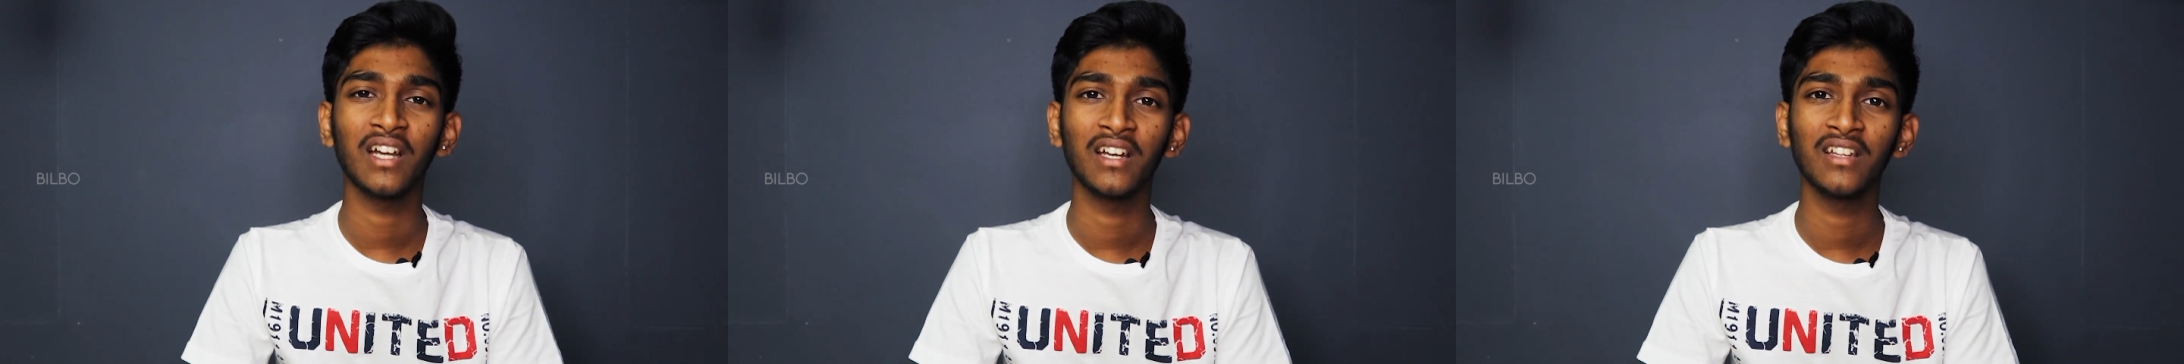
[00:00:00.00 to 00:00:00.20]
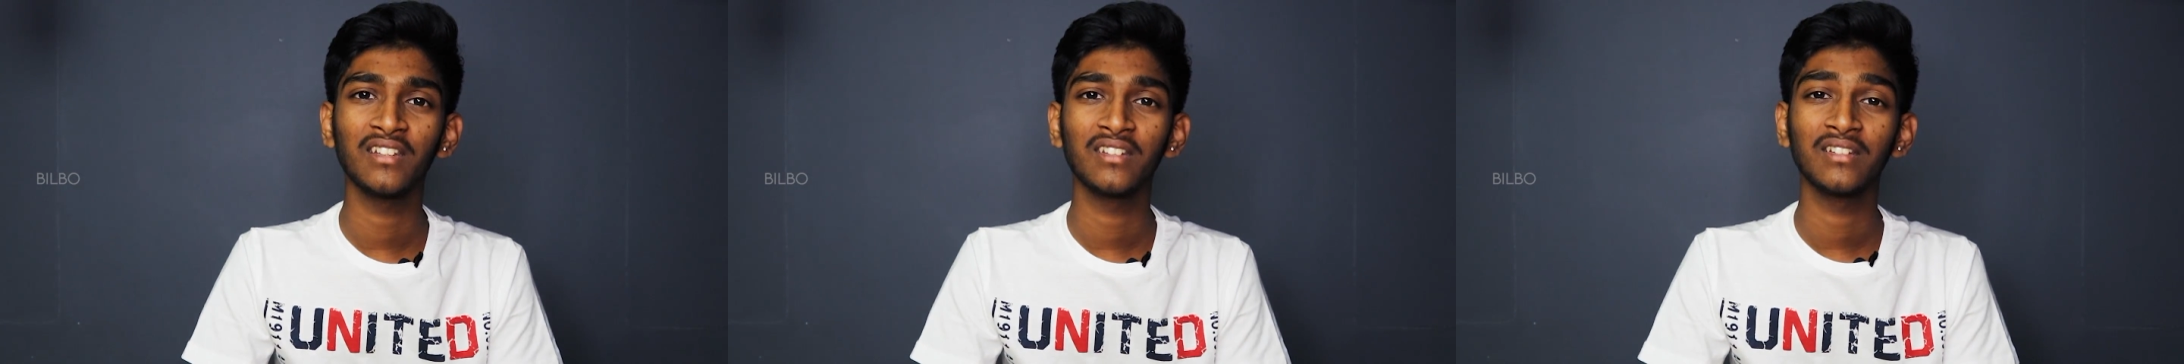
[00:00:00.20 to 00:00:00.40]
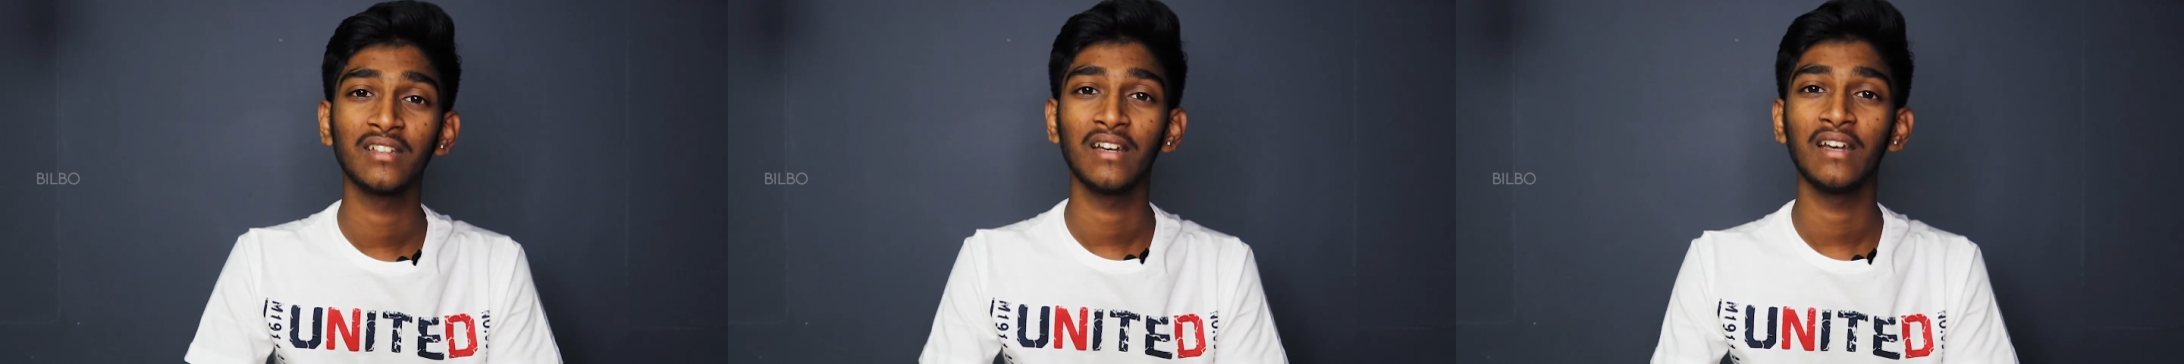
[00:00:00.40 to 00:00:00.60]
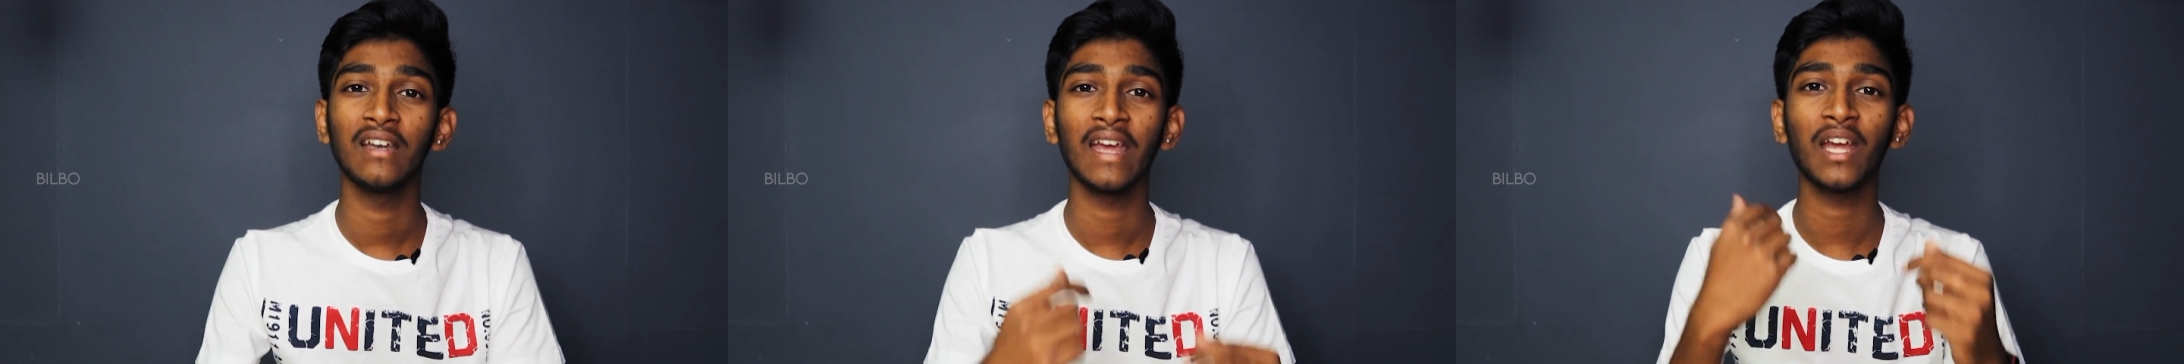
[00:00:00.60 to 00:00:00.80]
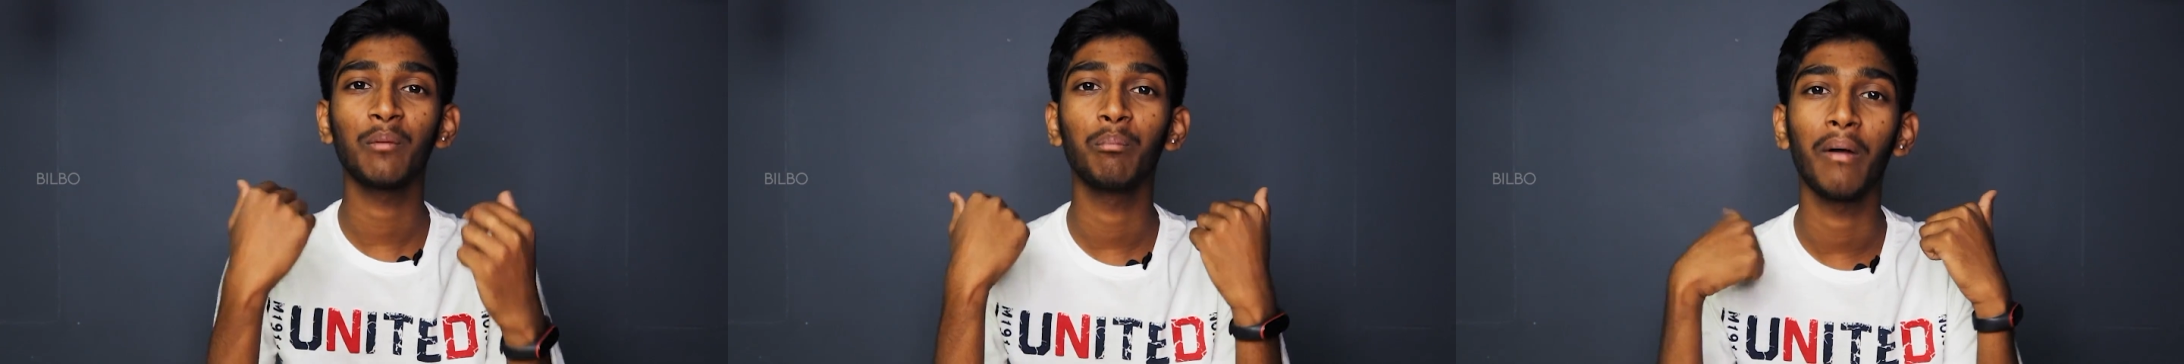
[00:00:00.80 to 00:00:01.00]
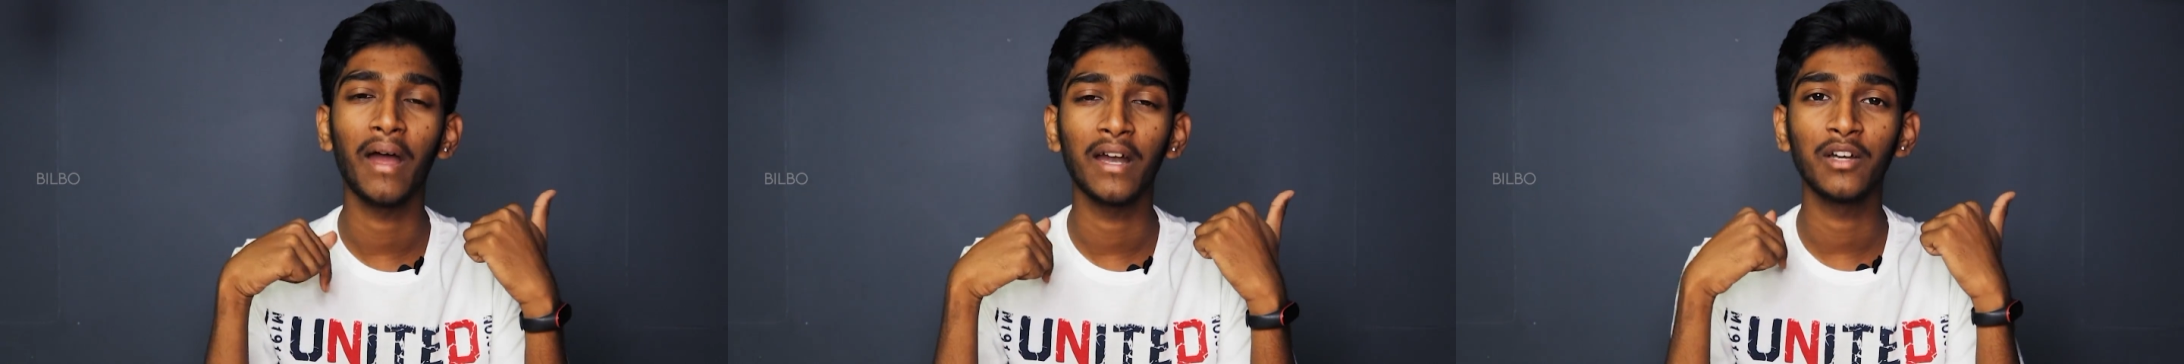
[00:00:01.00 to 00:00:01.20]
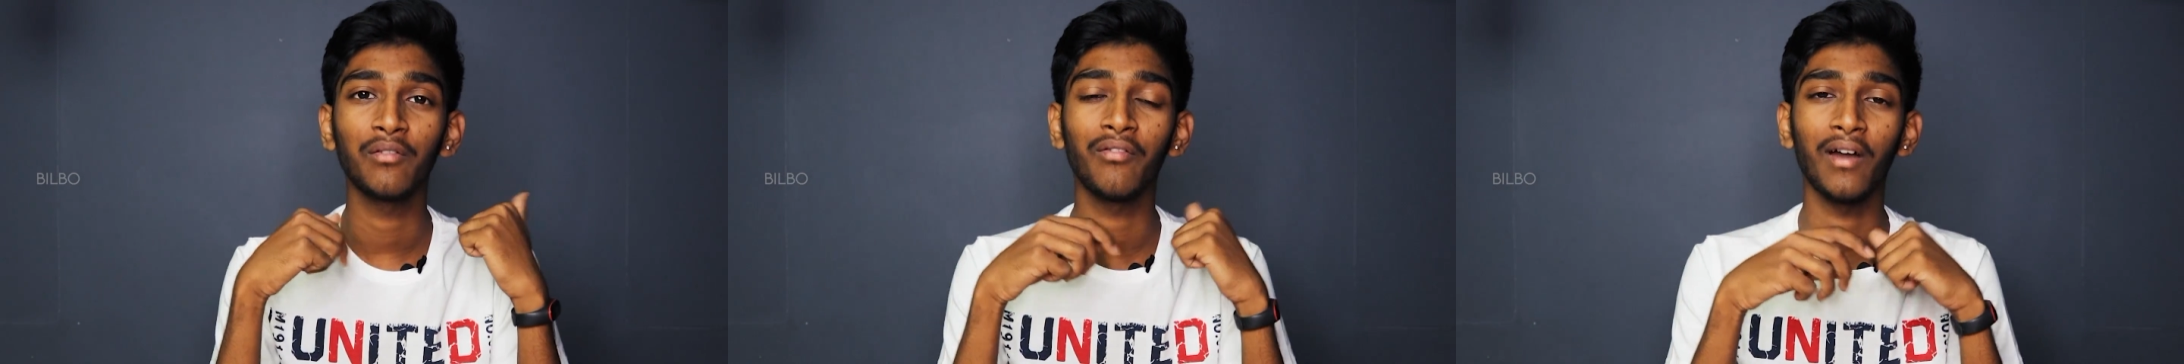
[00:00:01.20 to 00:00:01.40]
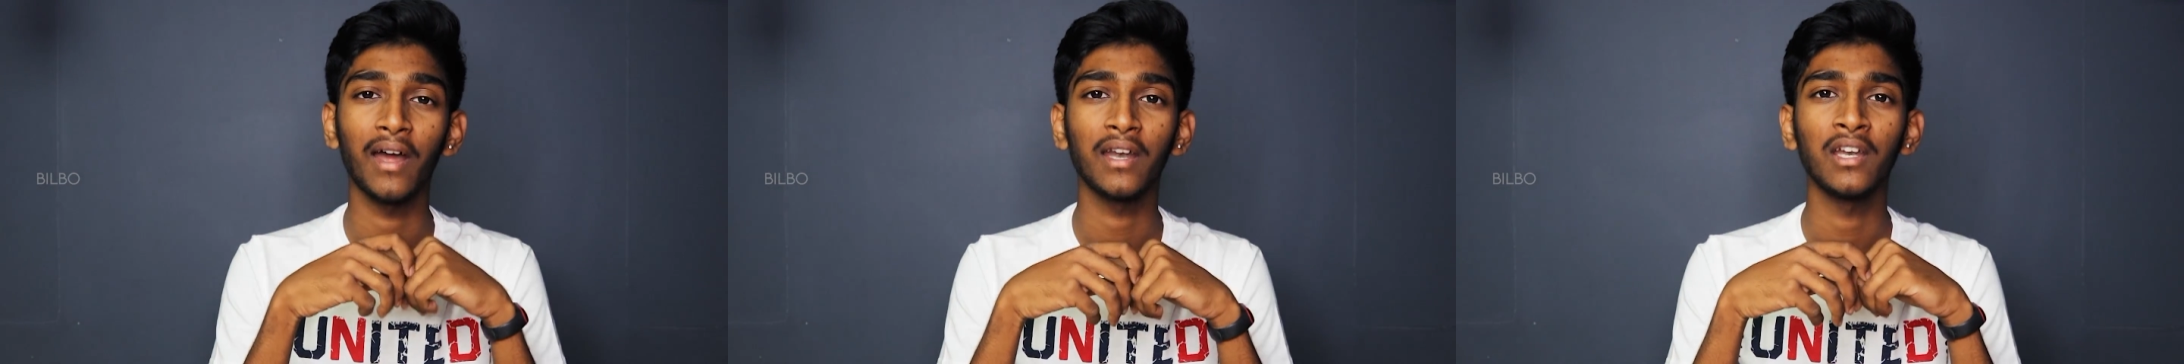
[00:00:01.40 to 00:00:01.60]
that is neckband
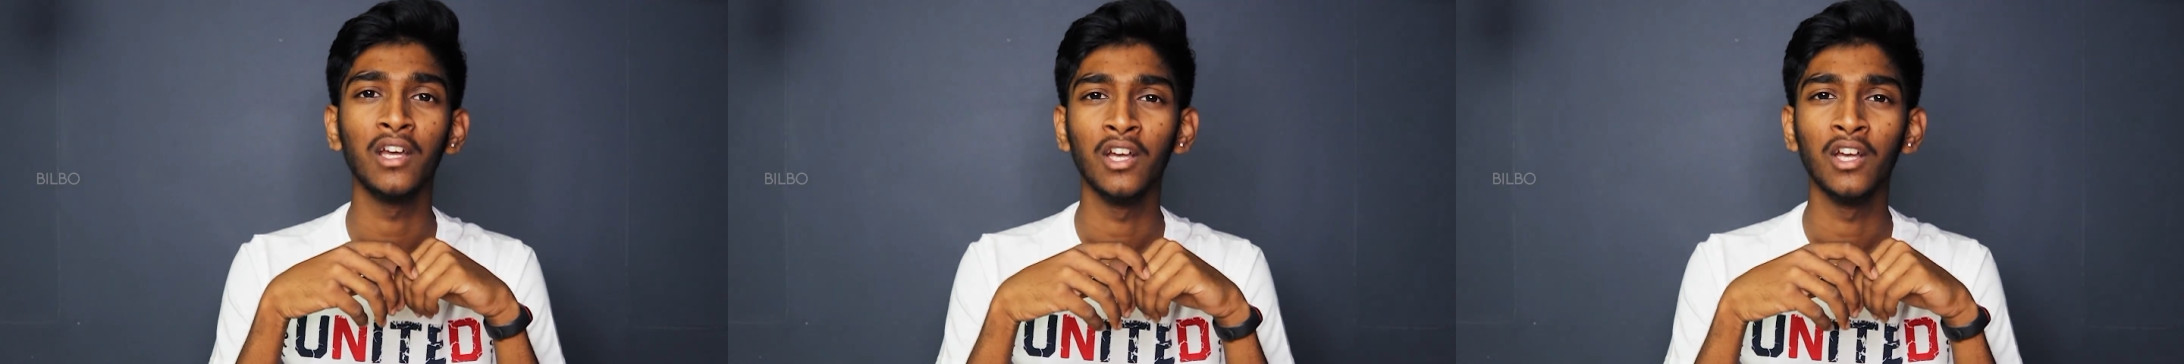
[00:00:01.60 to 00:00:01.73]
fan.